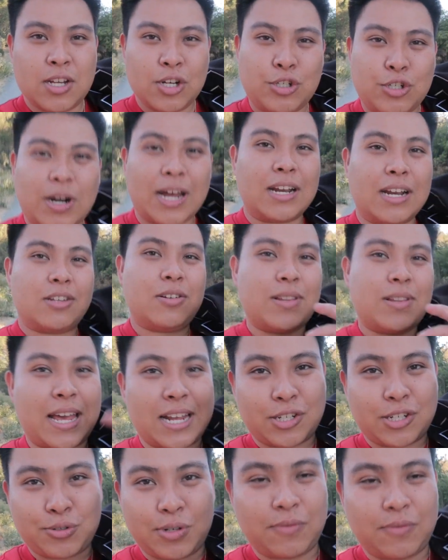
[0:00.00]
try to do
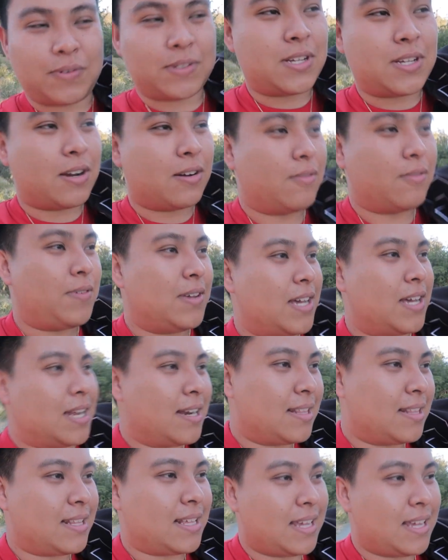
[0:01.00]
like street photography
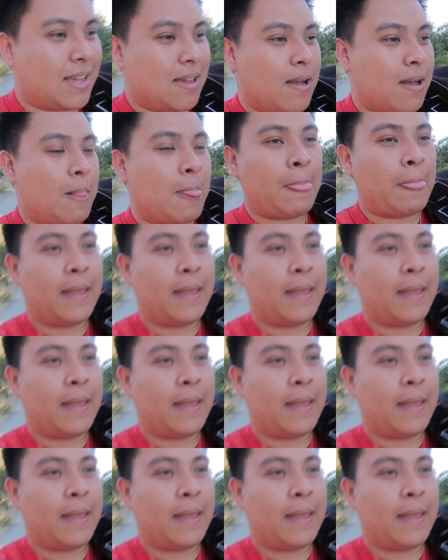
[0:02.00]
kind of thing